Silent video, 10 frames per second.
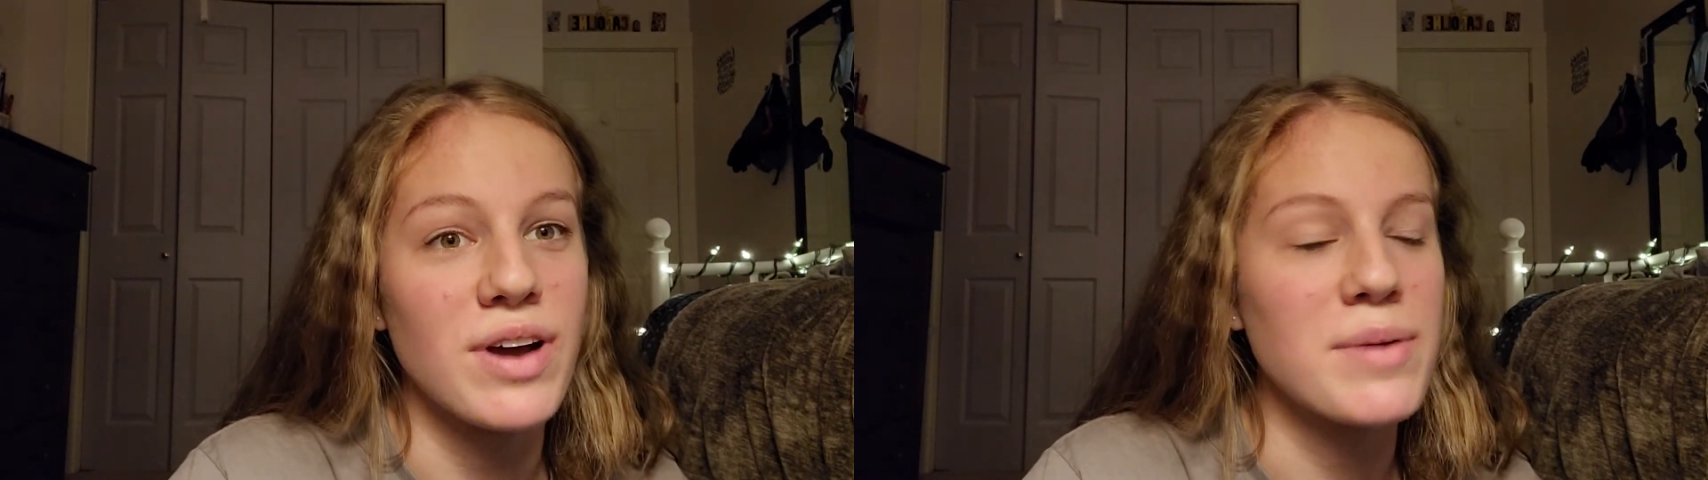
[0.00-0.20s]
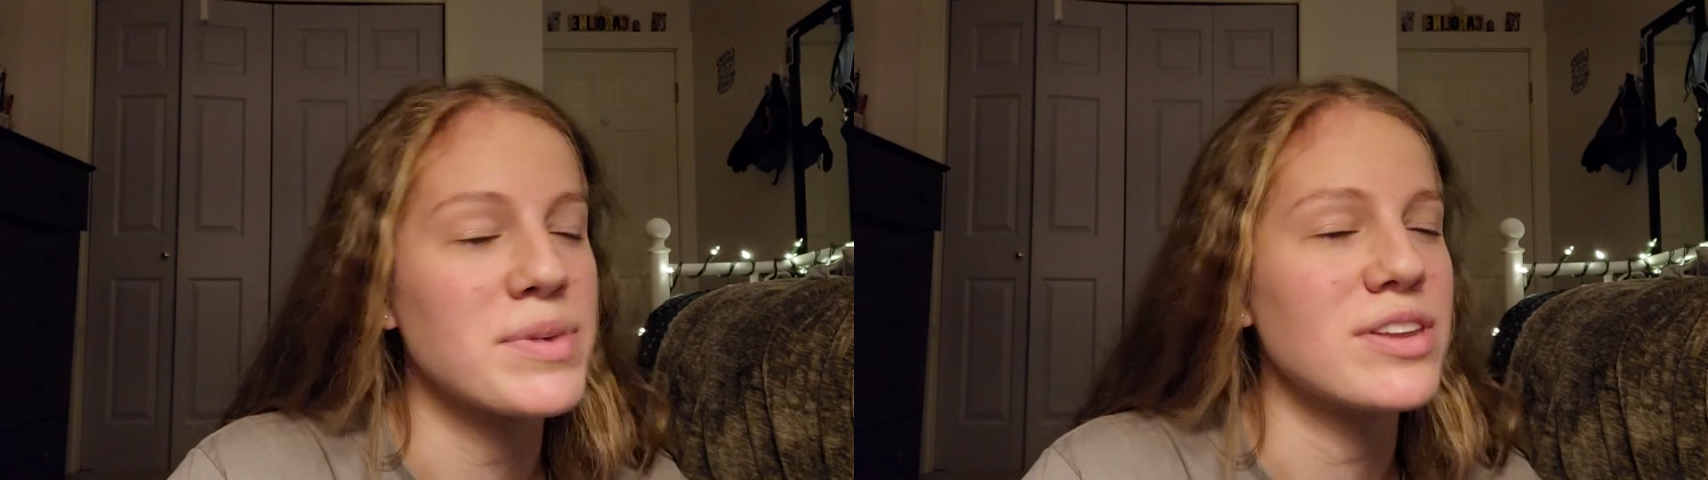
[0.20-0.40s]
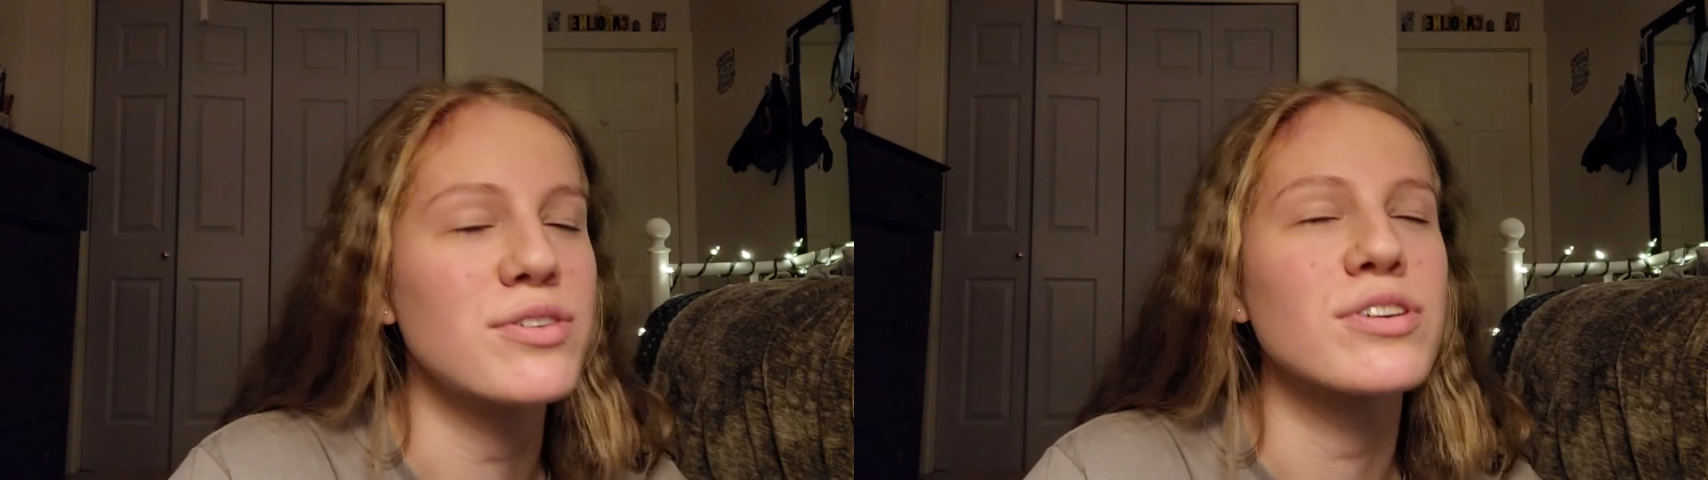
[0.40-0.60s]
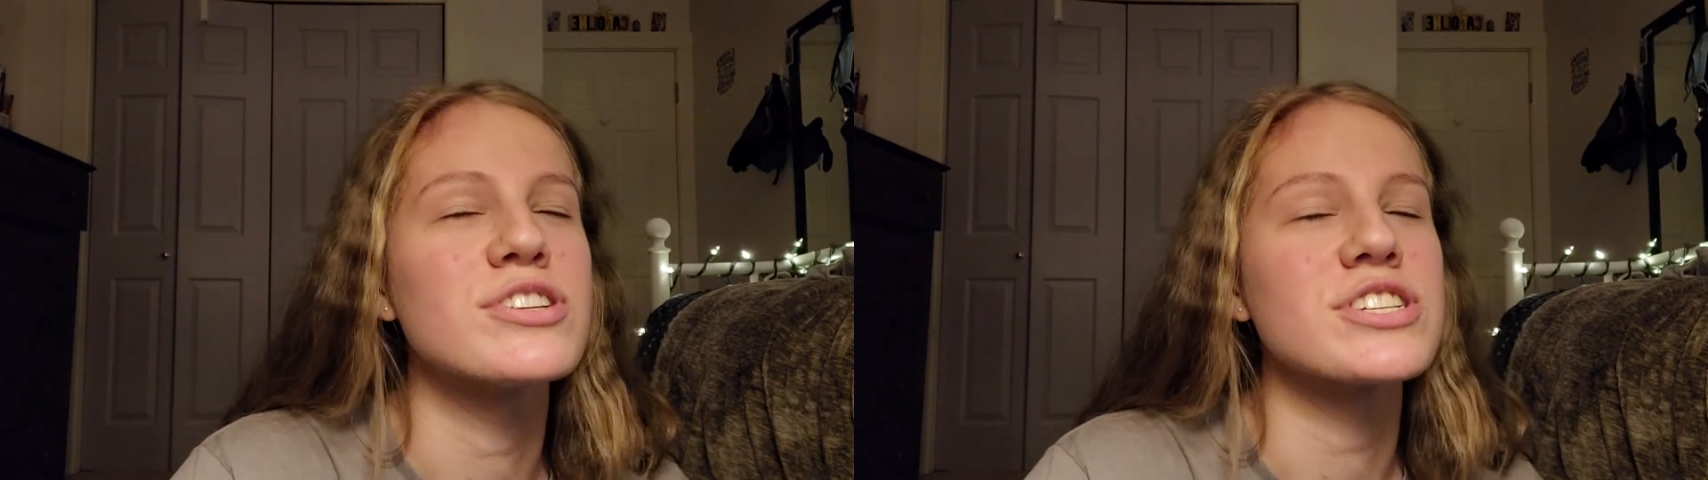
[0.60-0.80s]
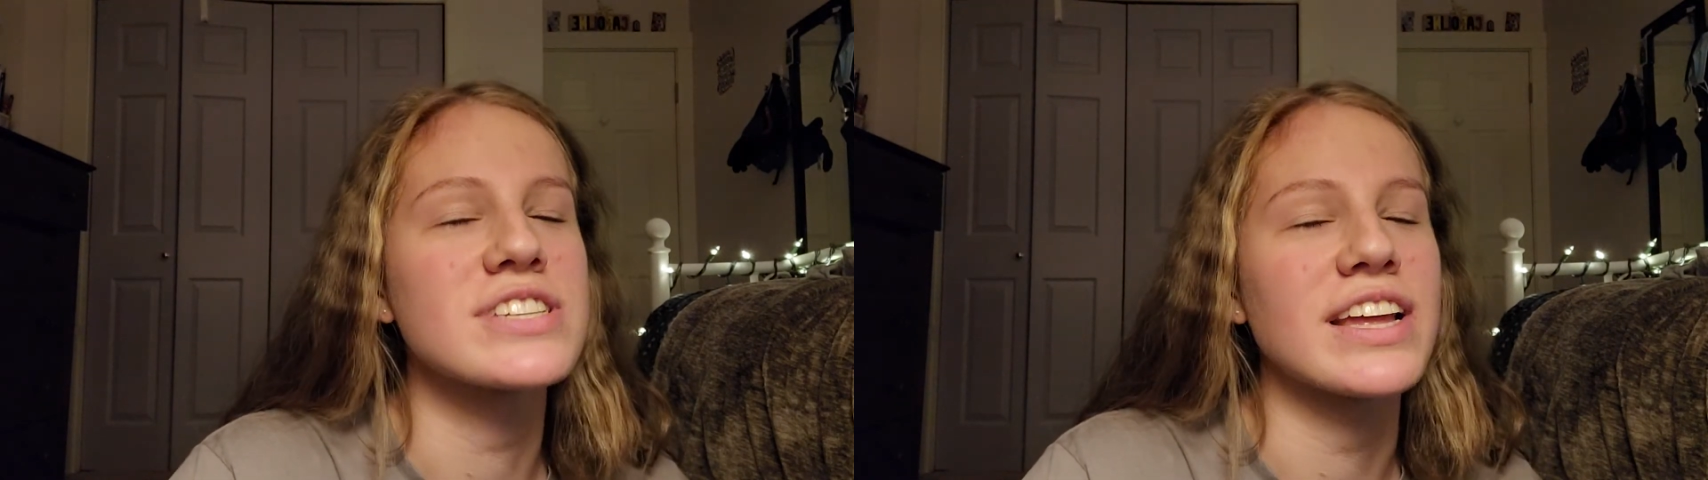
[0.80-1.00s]
I mean, you could
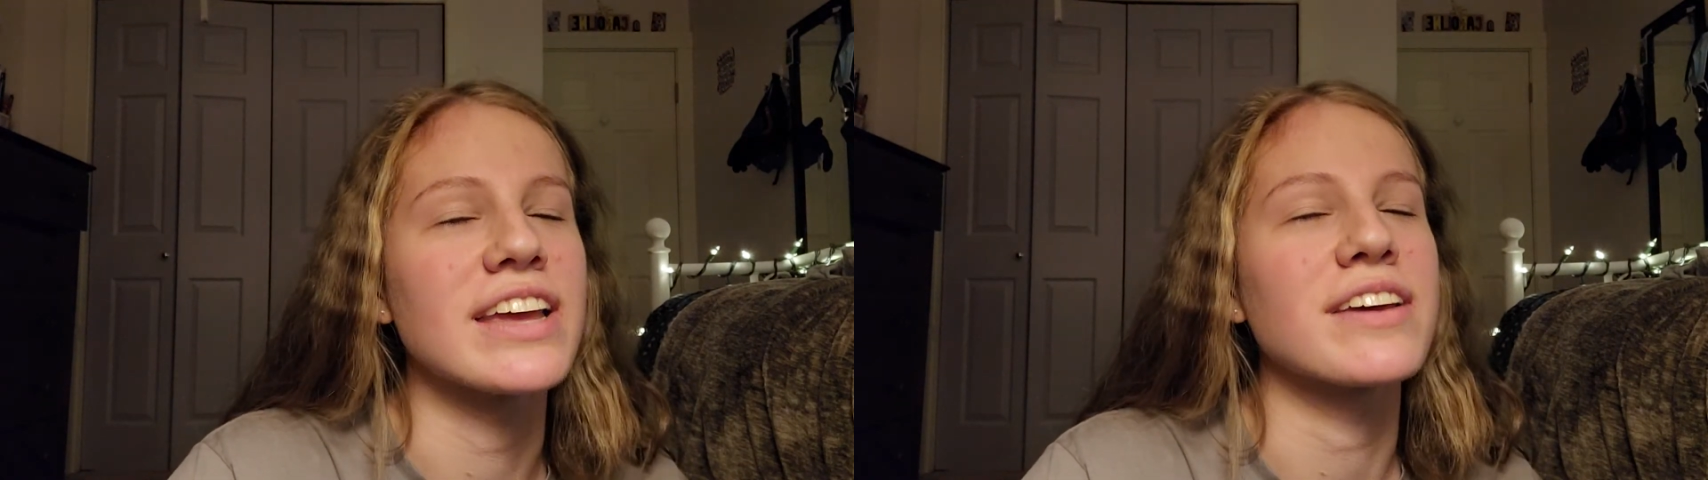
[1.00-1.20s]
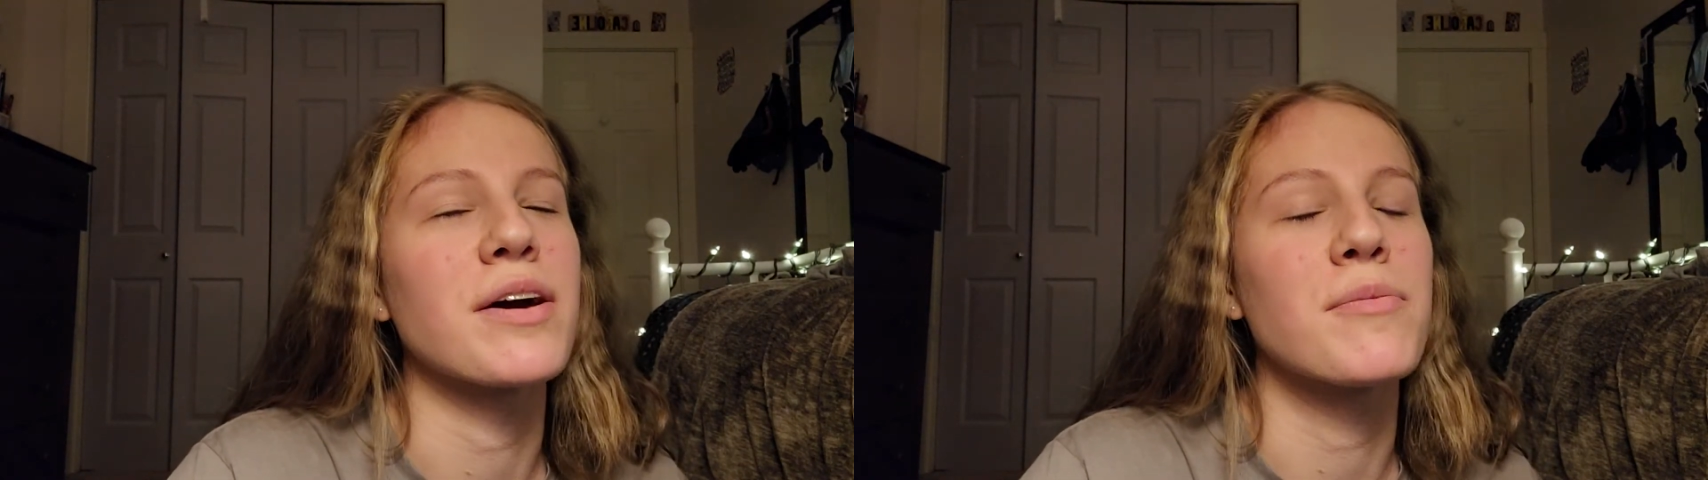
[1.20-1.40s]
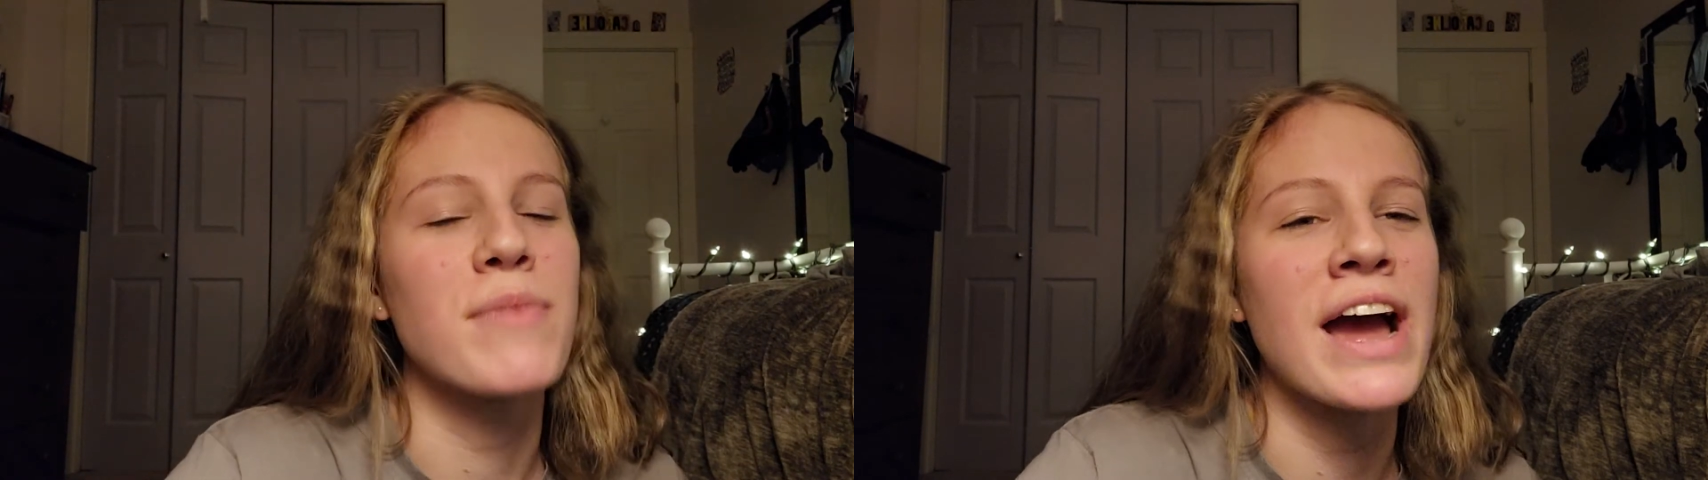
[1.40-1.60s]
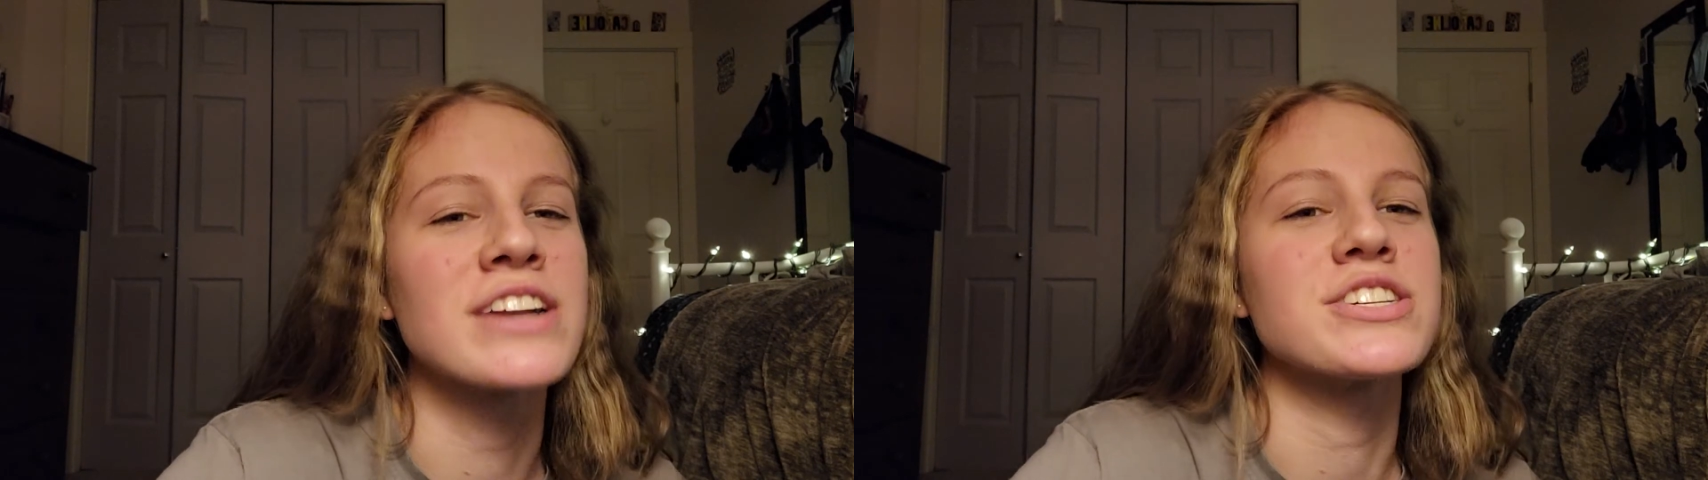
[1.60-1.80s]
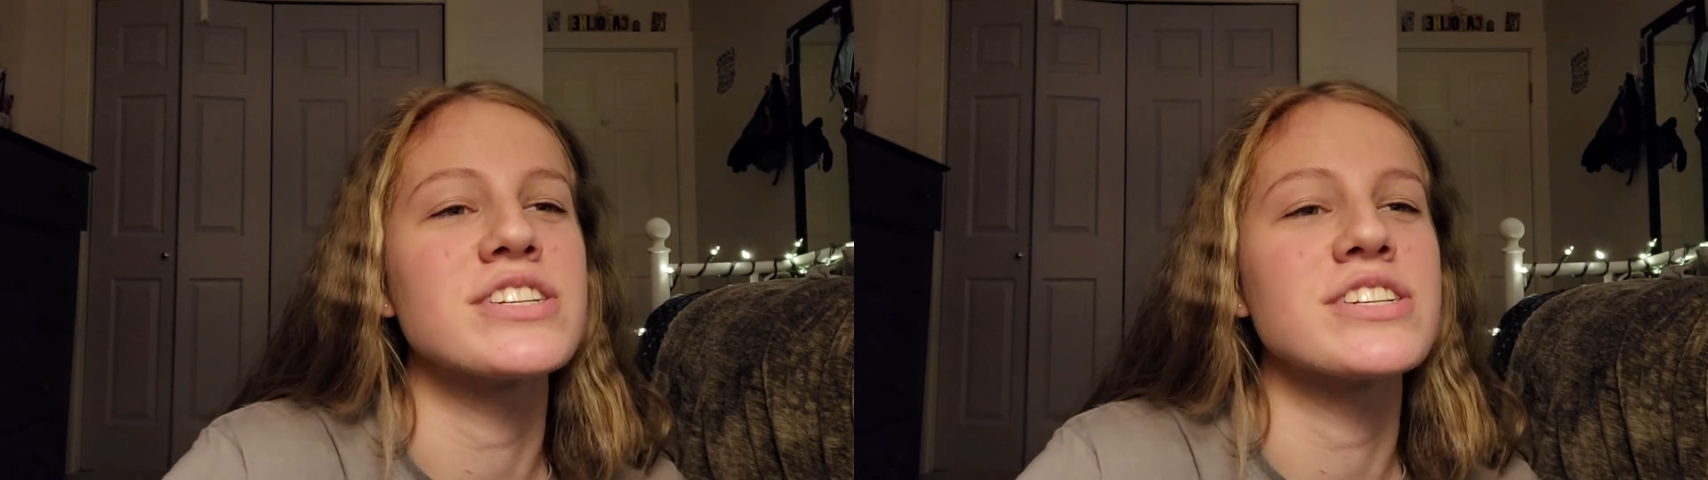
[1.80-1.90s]
just imagine